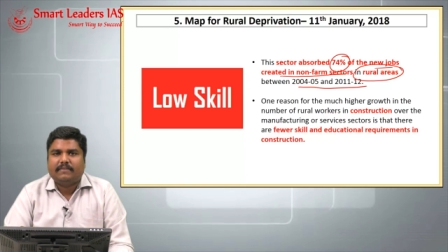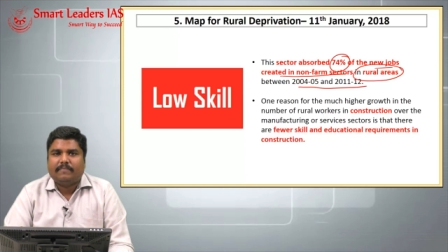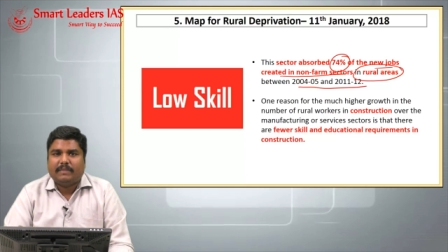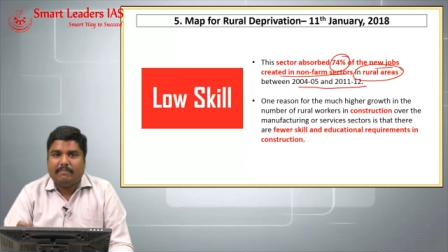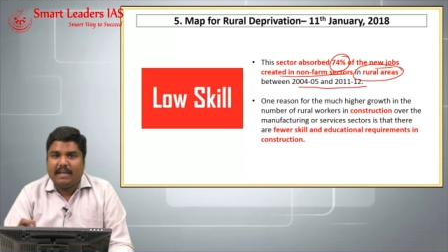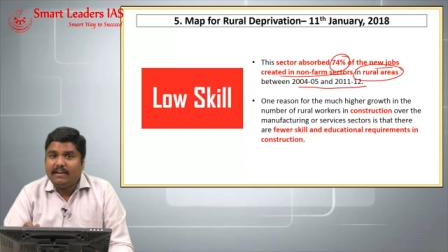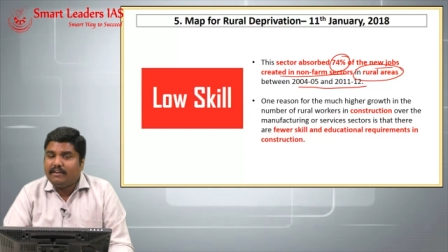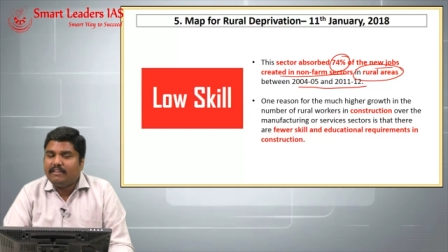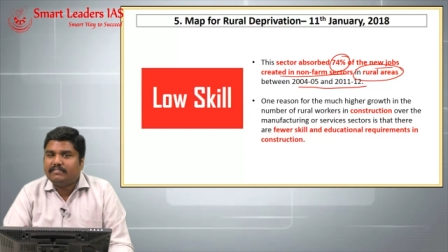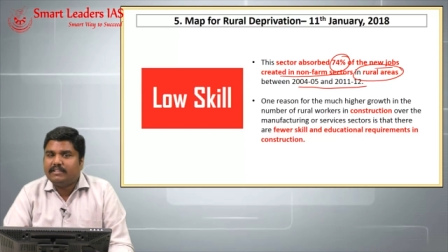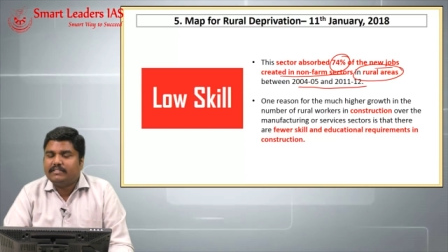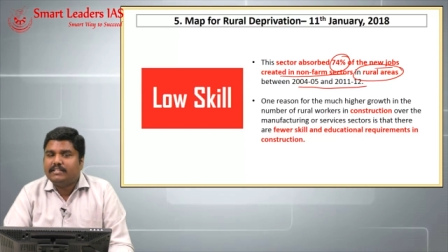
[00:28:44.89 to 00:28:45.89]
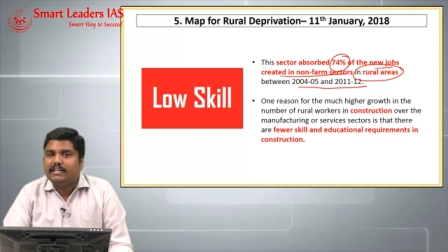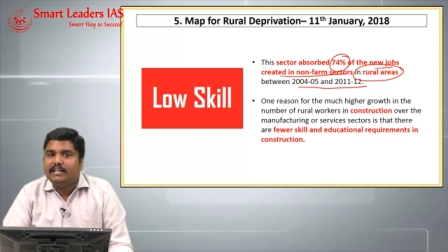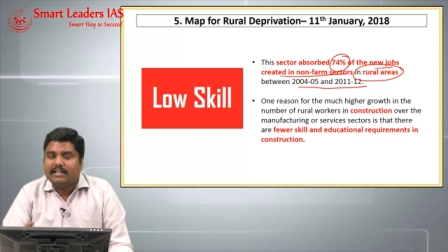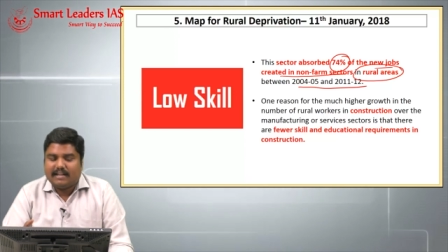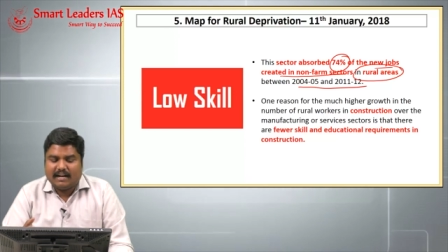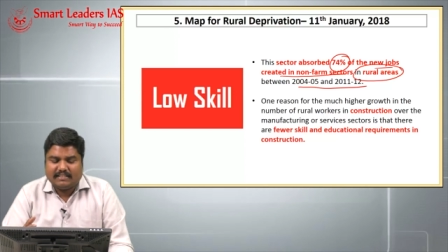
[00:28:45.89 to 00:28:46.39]
The main reason is
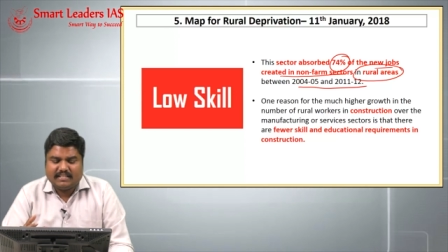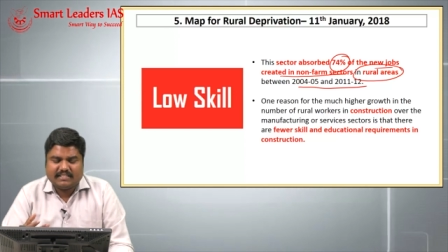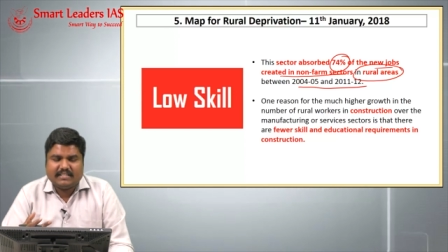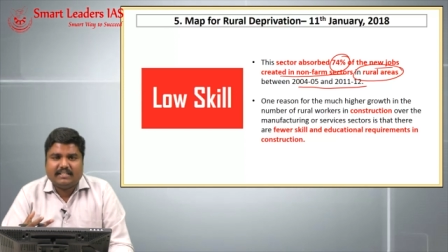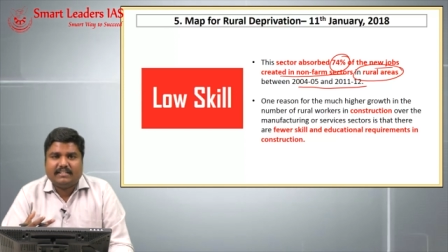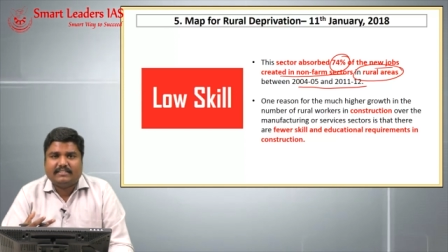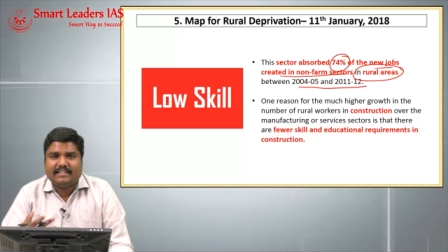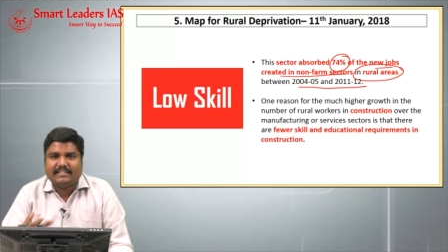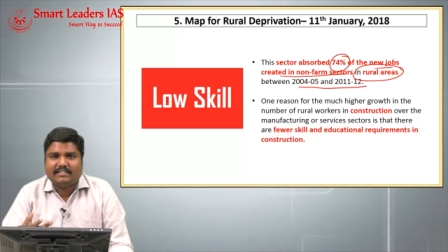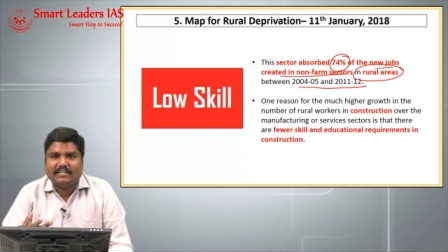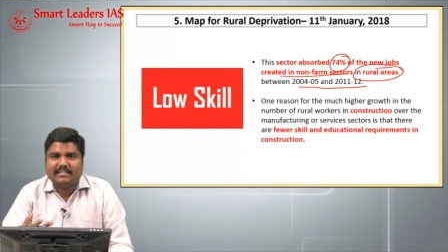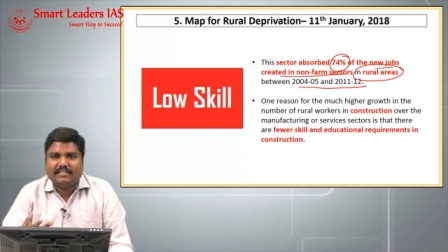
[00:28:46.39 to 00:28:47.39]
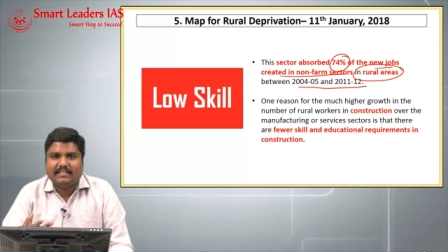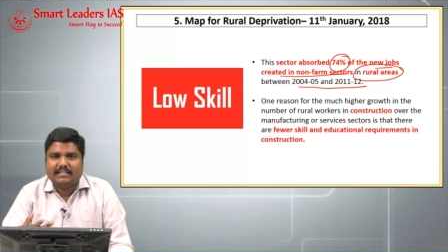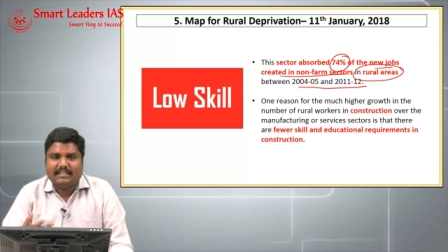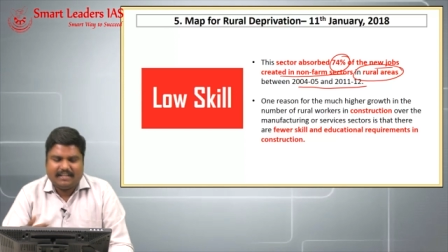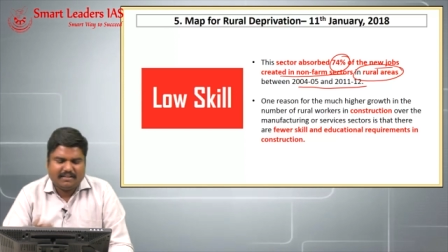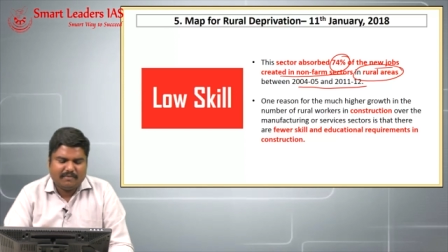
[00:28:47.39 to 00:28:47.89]
construction sector
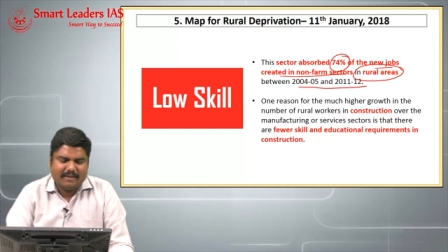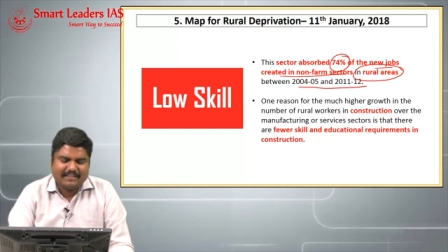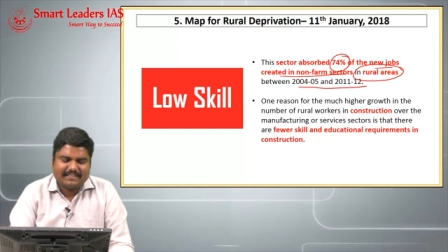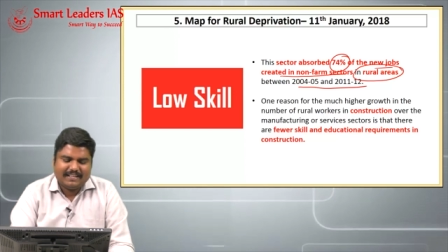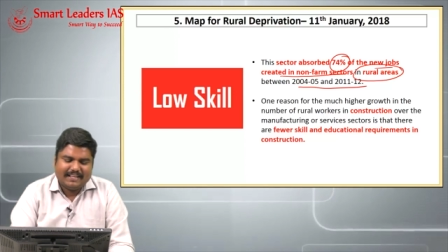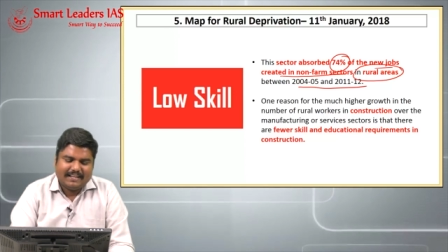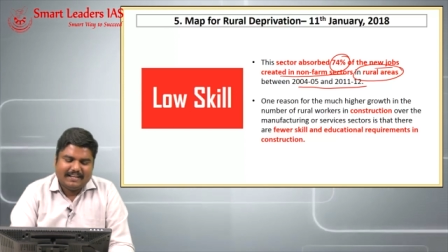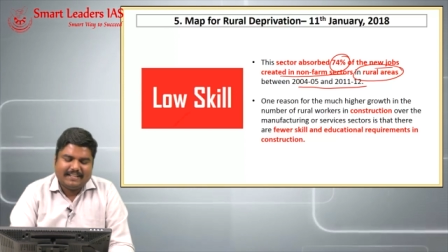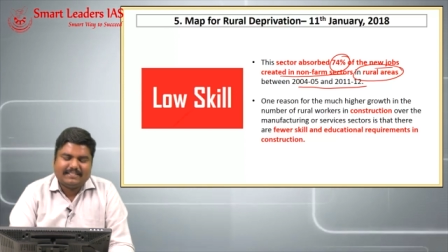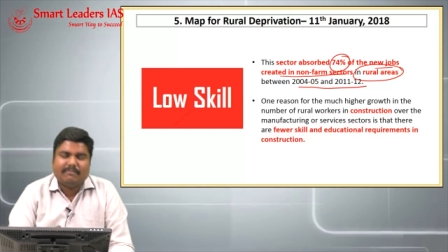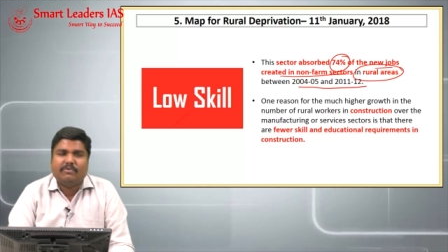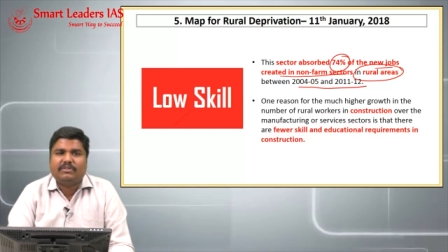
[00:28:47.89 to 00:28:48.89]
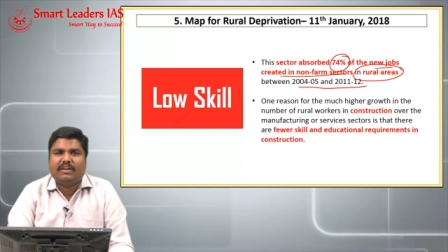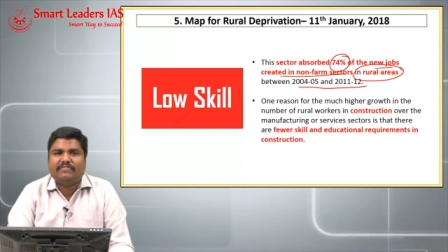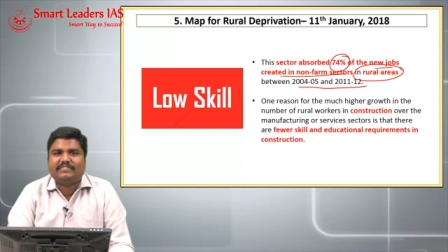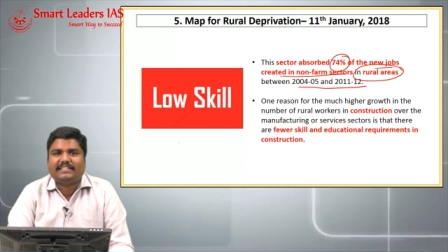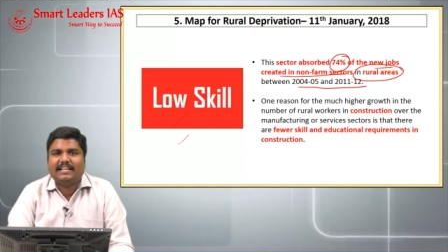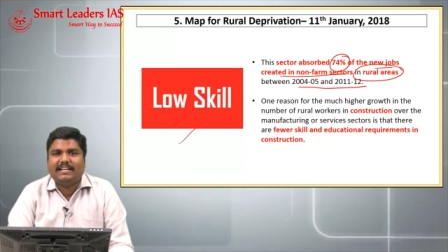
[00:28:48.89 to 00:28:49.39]
requires less amount of
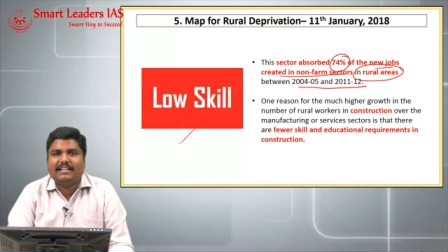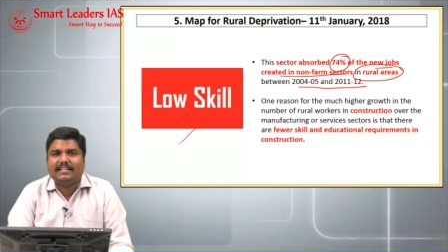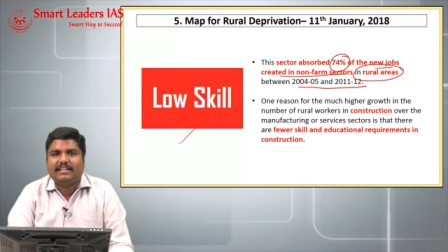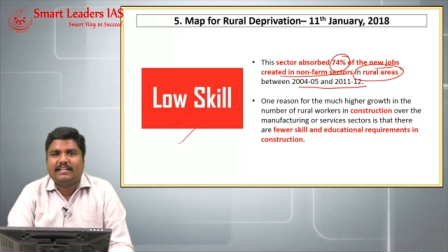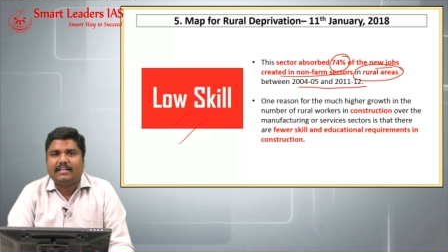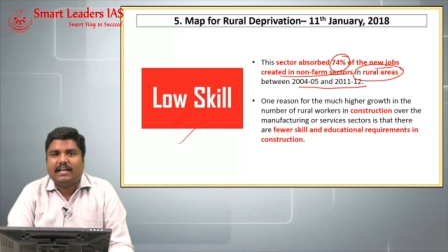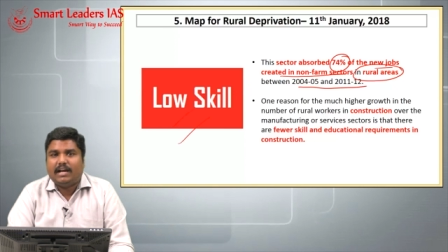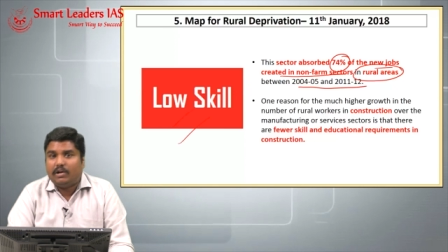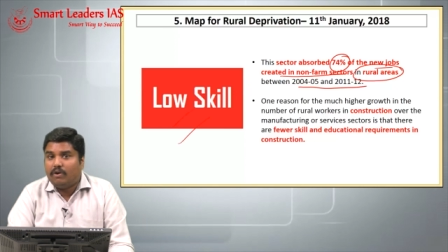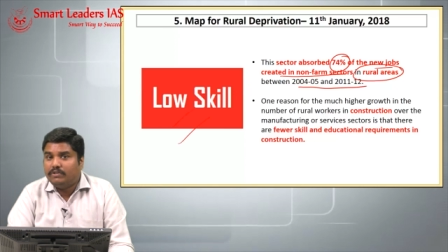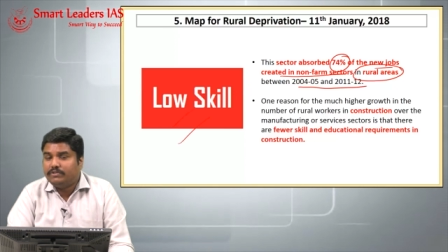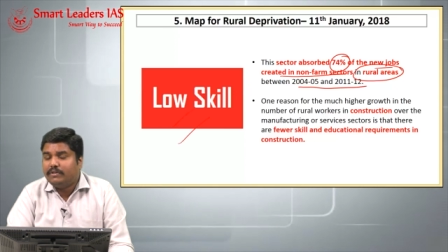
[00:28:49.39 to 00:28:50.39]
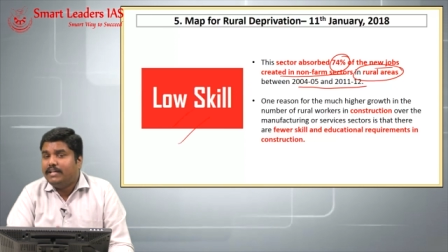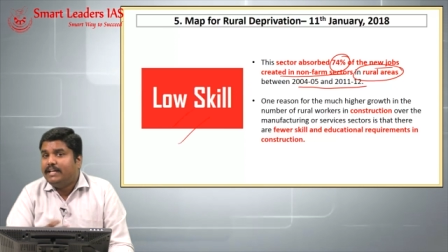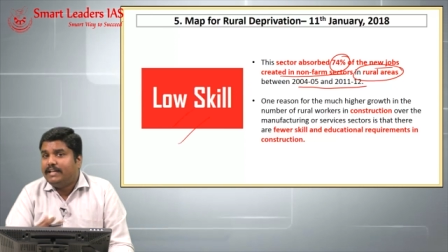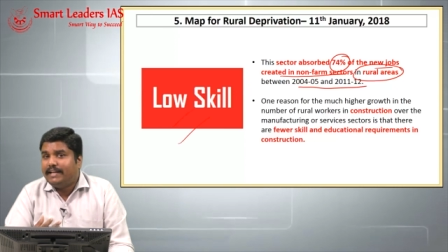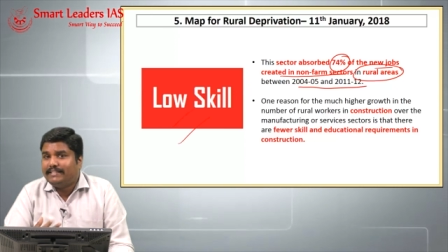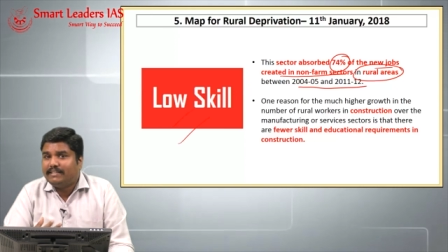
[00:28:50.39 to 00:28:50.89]
skill and also
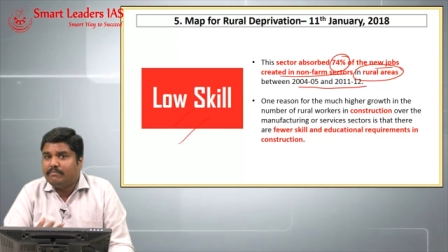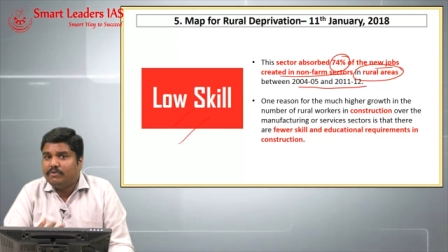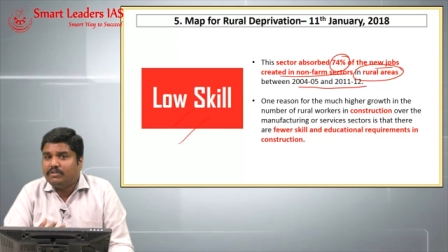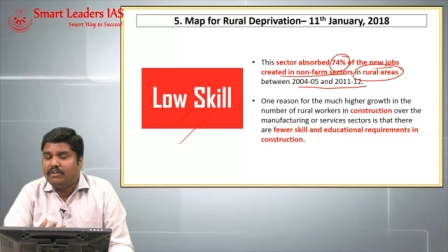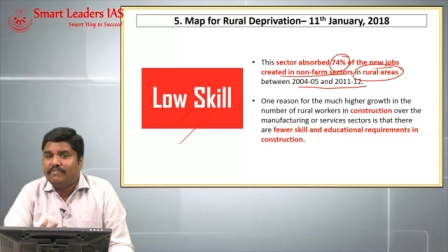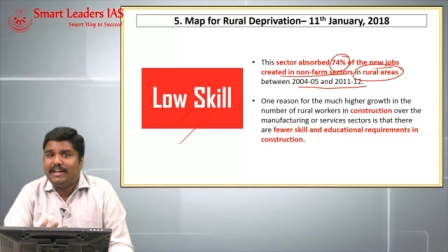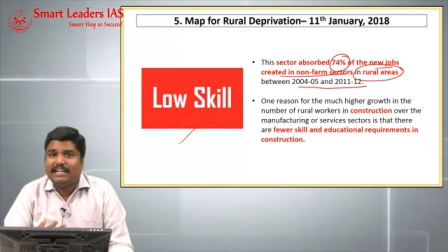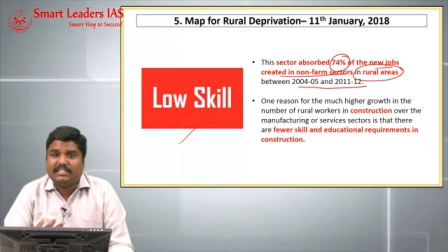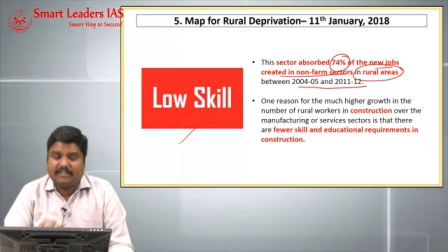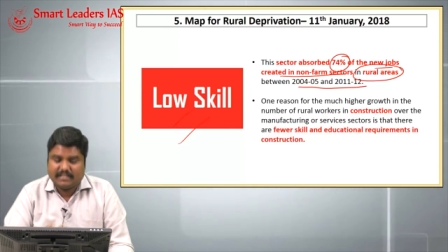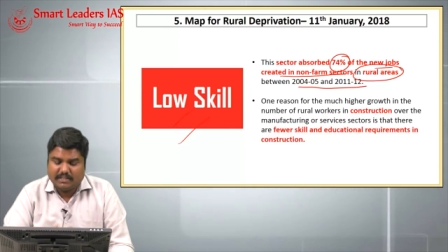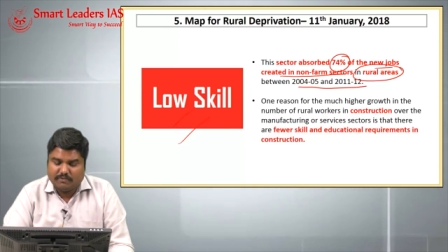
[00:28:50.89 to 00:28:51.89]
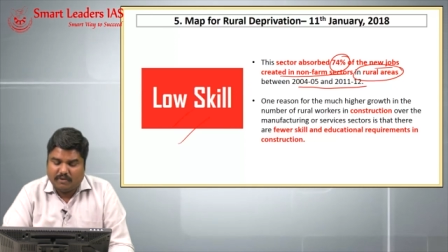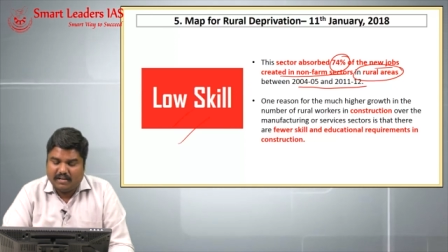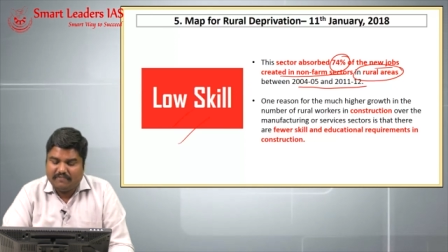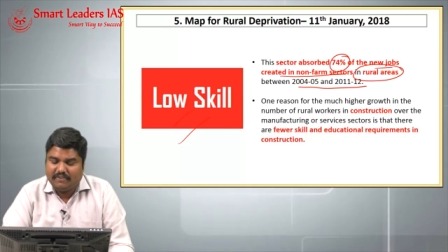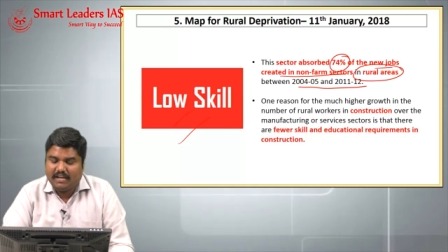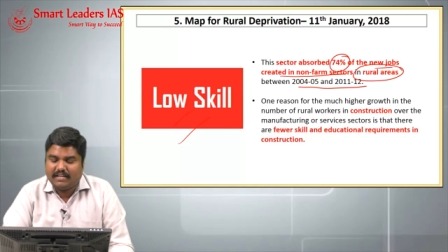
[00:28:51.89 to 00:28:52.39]
less amount of educational
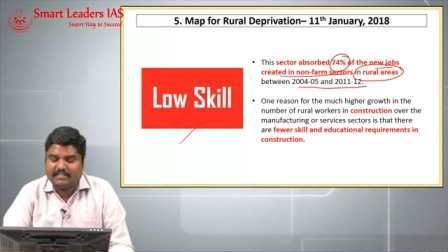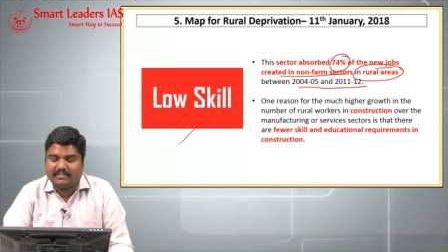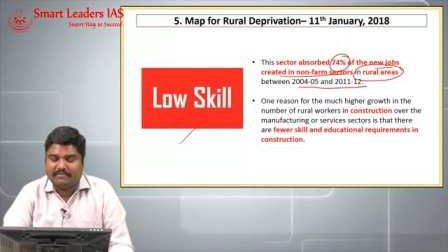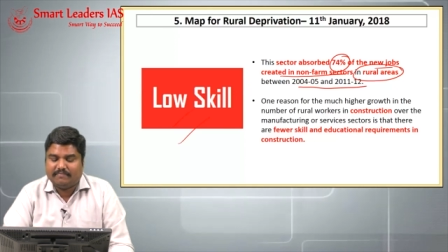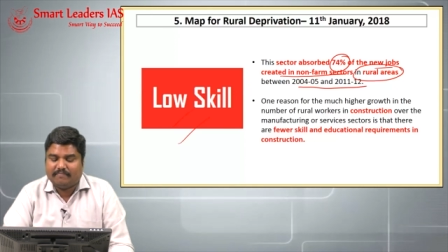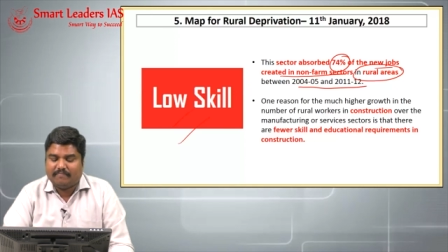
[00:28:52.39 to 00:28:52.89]
qualification,